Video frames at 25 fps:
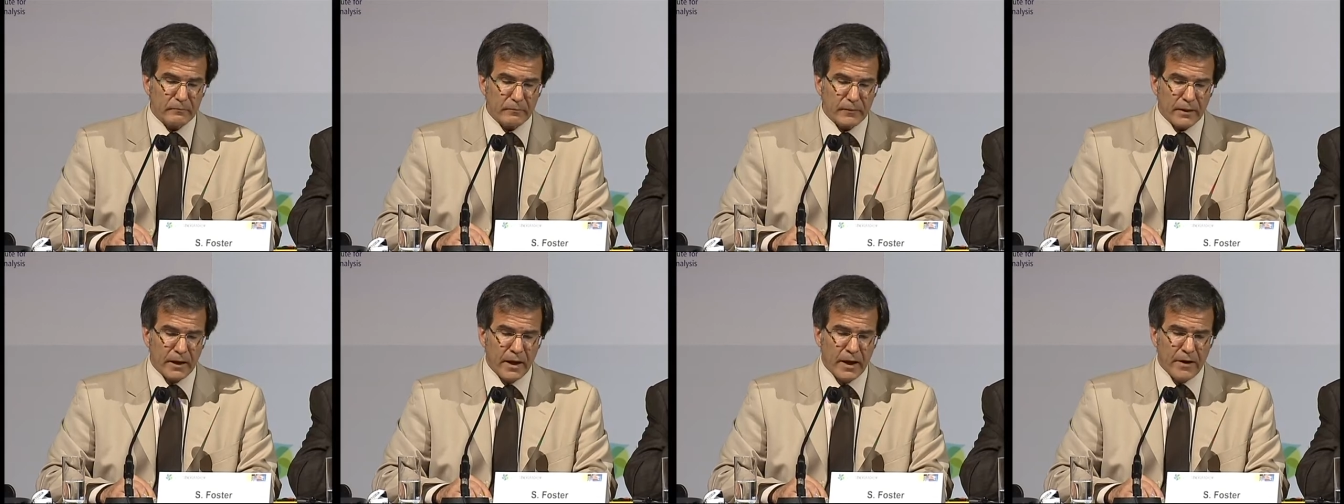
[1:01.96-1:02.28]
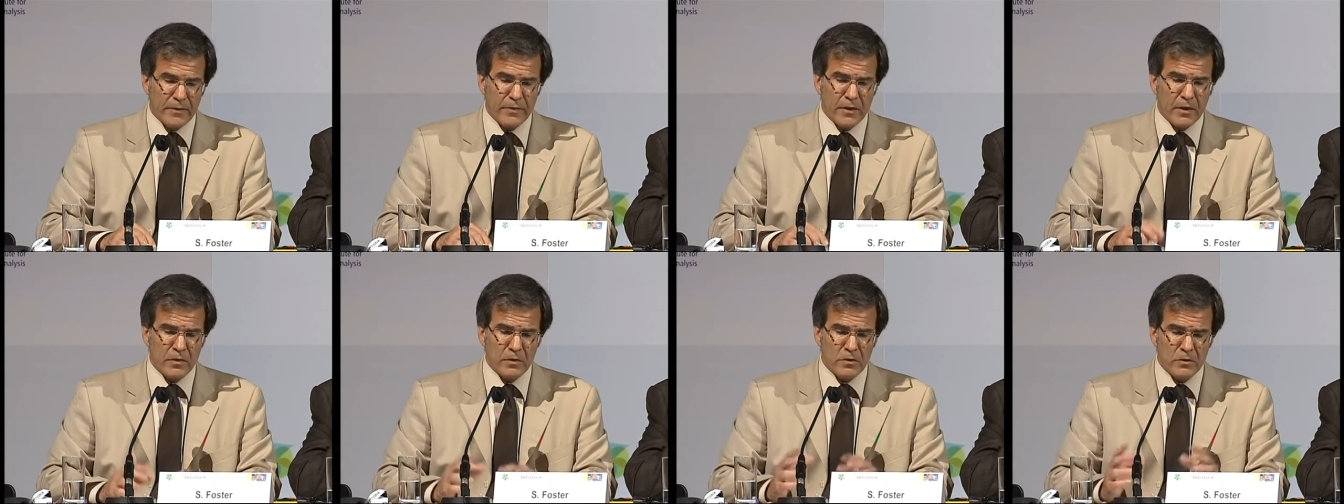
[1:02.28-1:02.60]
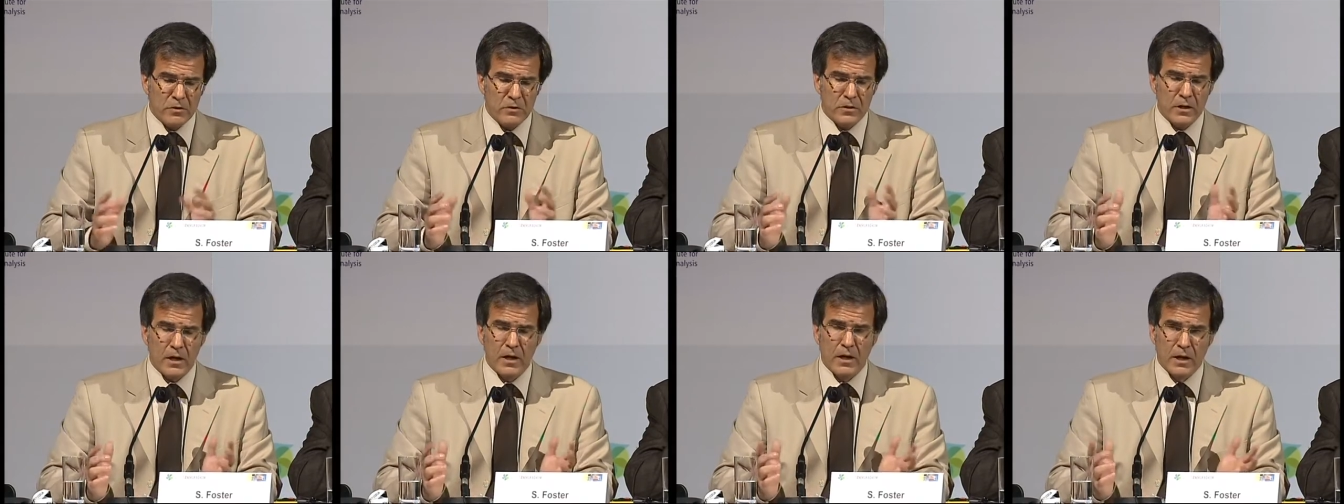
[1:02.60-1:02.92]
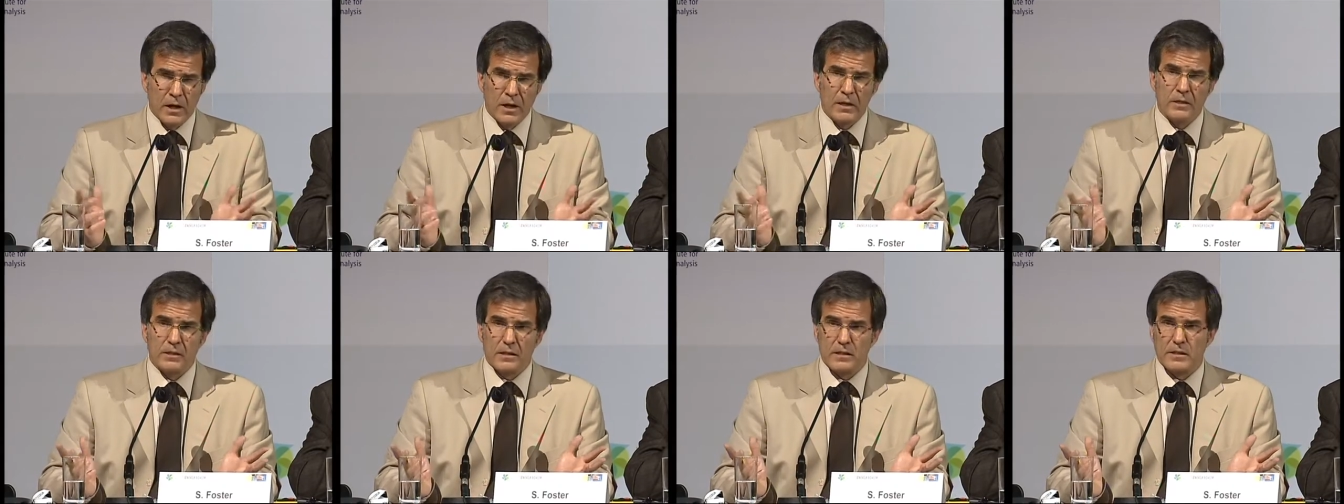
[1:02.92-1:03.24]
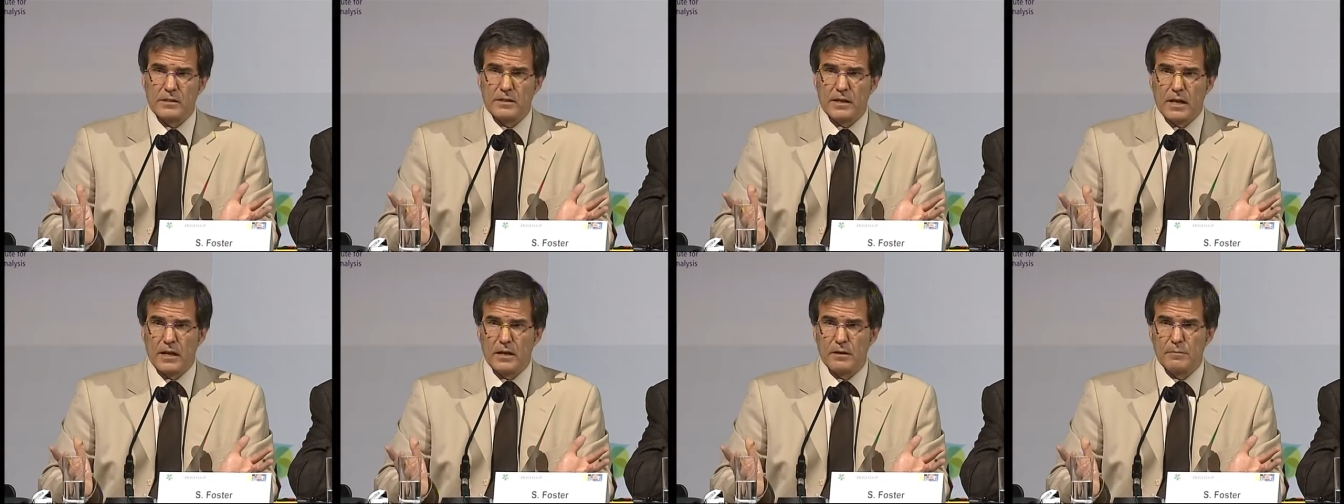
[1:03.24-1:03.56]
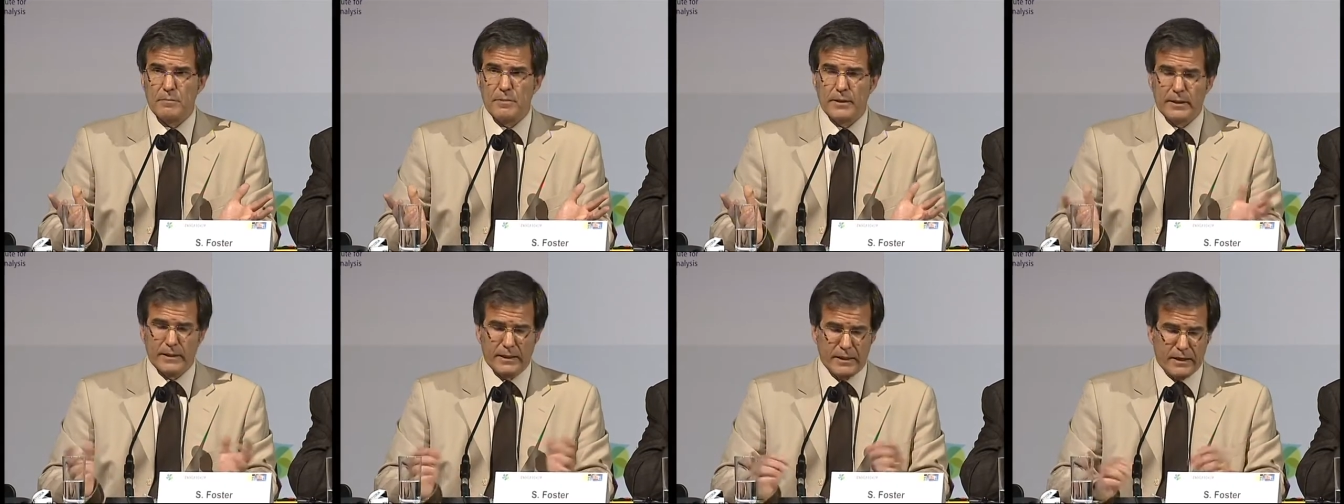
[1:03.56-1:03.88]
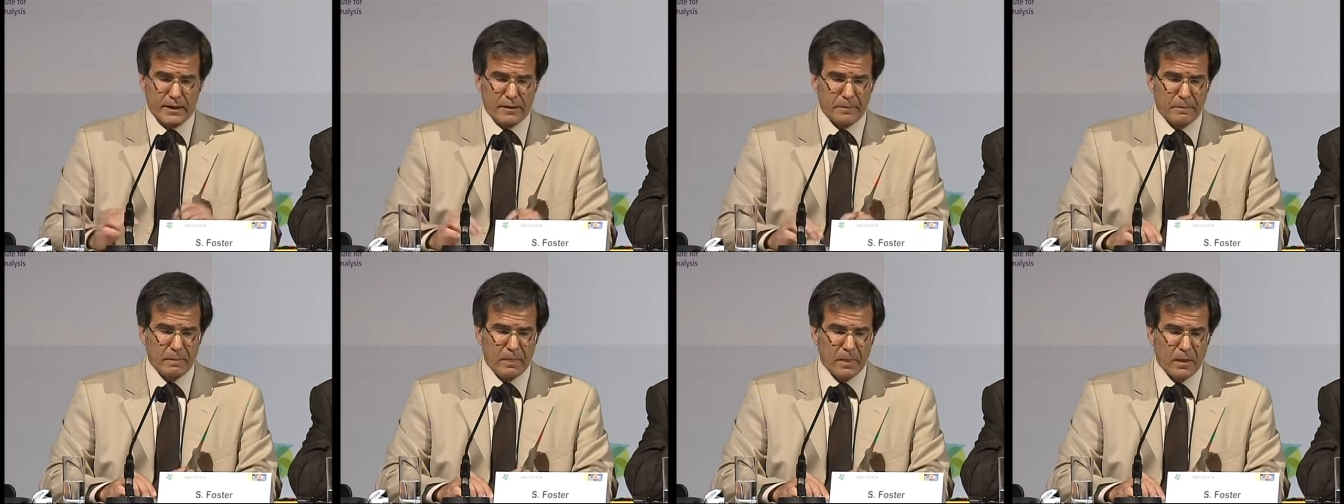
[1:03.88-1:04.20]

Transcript: And then there's sustainability.